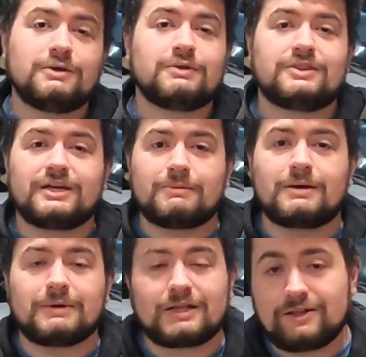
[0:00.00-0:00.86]
You wouldn't think
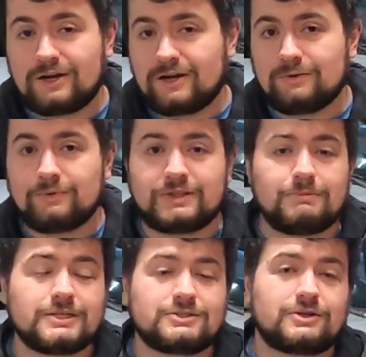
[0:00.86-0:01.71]
about a McLaren with a
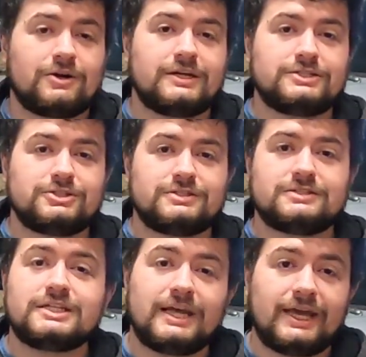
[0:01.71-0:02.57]
muscle car
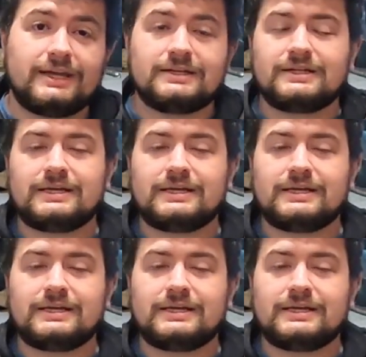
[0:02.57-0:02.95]
engine today.